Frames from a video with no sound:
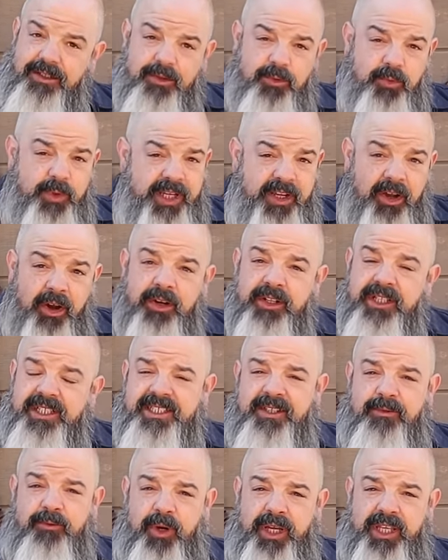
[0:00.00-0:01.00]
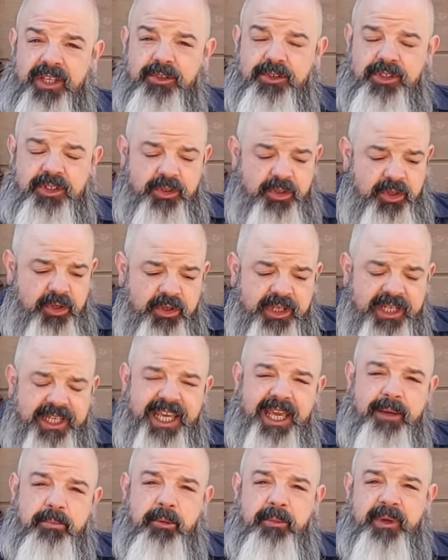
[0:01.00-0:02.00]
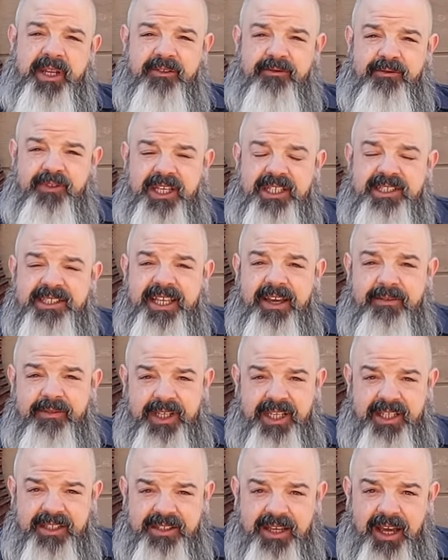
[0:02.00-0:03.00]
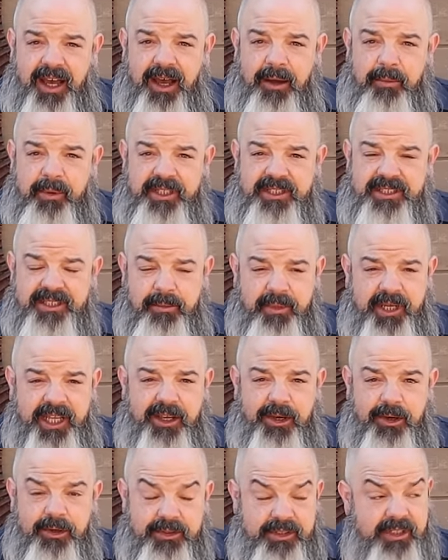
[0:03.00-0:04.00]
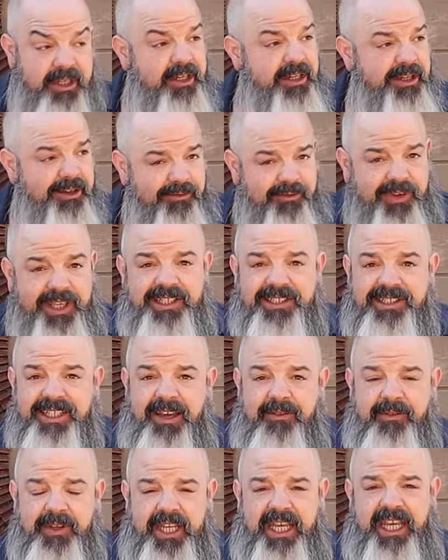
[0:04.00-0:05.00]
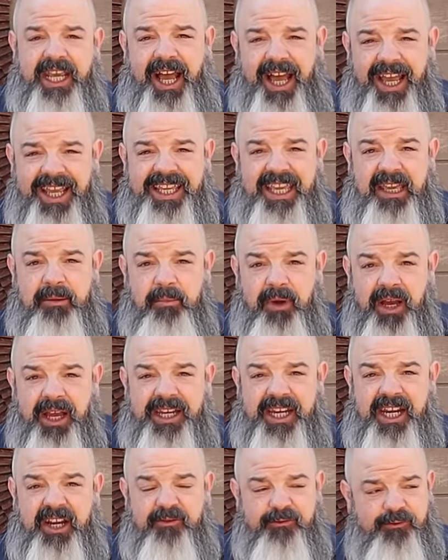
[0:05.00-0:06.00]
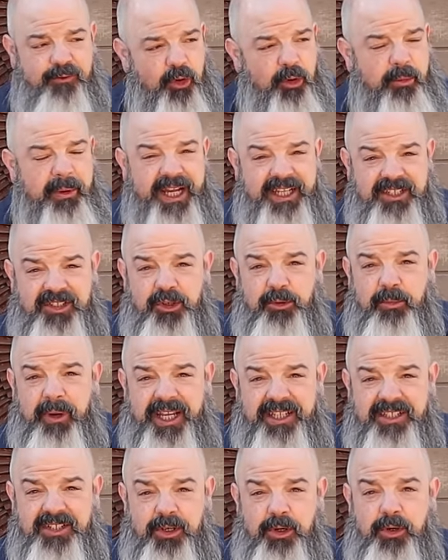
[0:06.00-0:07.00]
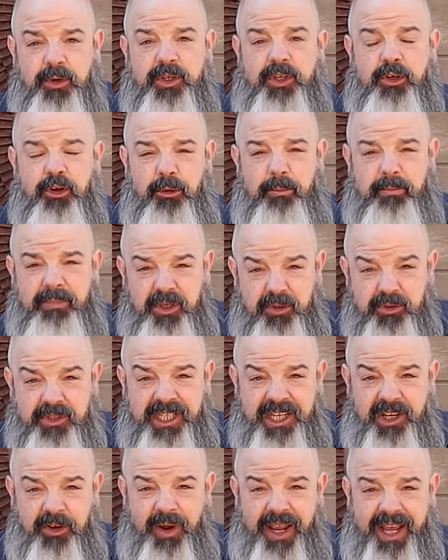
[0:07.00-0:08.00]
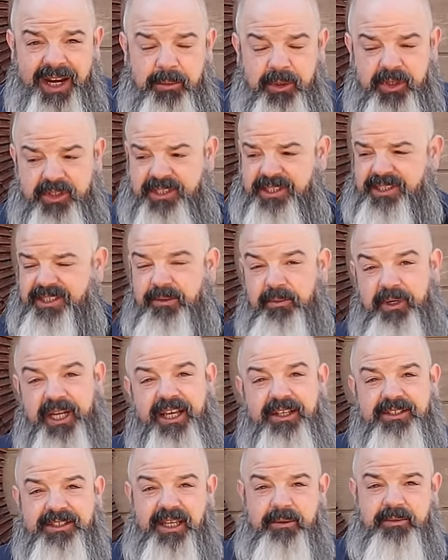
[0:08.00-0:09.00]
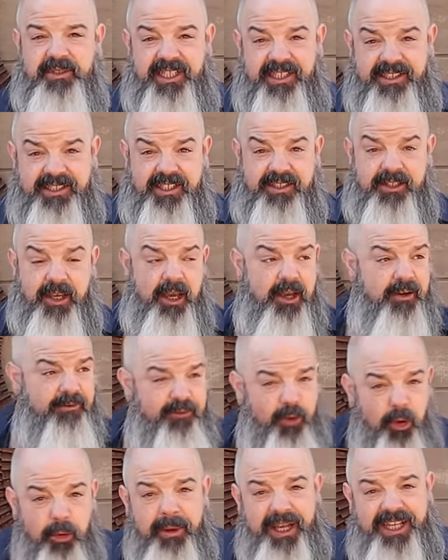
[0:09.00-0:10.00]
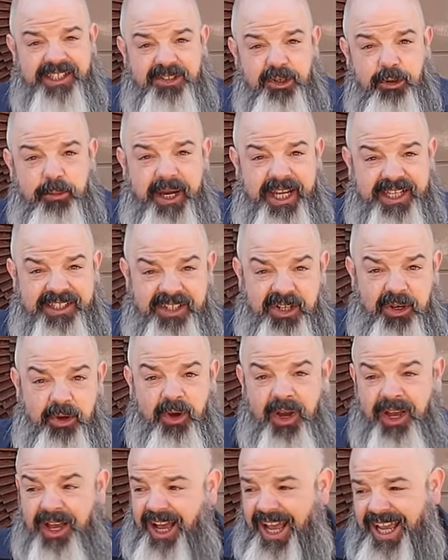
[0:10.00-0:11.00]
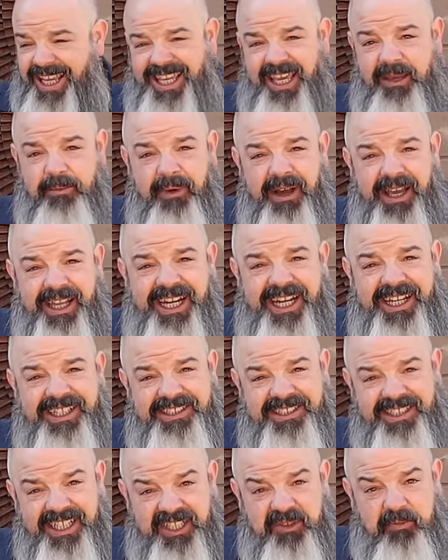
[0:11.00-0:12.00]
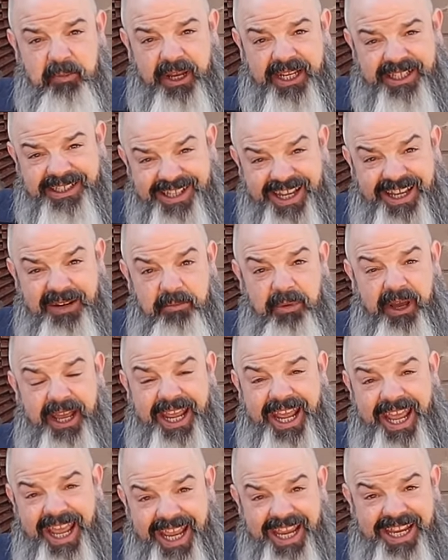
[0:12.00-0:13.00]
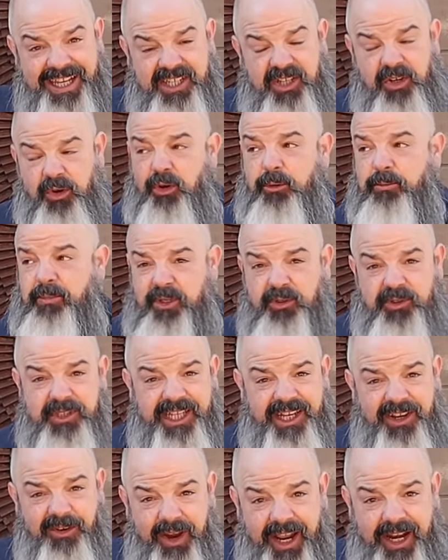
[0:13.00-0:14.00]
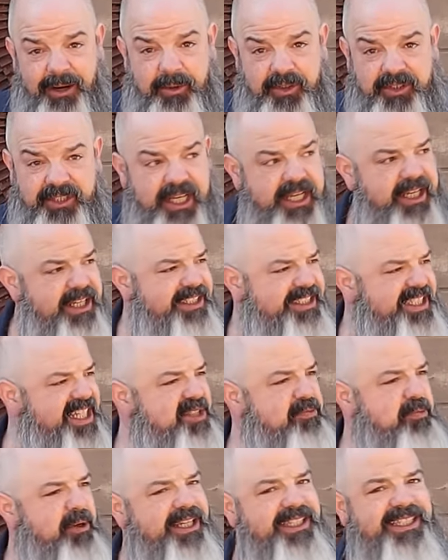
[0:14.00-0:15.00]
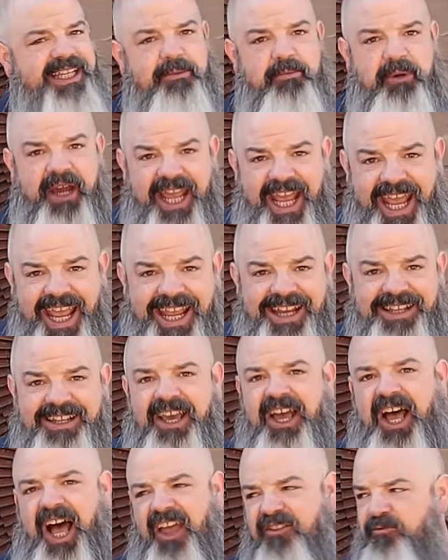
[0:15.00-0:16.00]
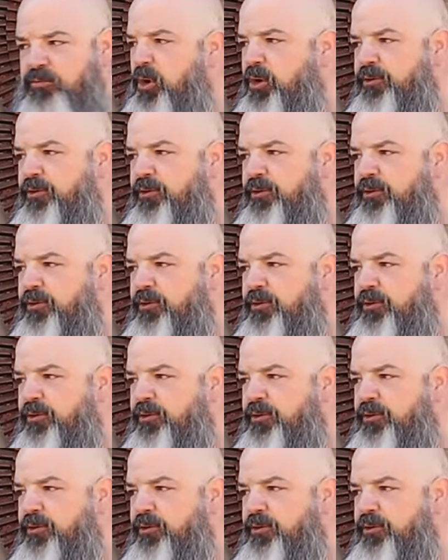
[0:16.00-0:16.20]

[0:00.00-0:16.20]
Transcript: regardless of what you do, you could keep them in a V70 tub and somebody goes, V70, I keep mine in a 4x2x2. You're abusing your animals. And somebody else comes in and says, 4x2x2, I keep mine in a 6x10x8. You're abusing your animals. 6x10x8, I've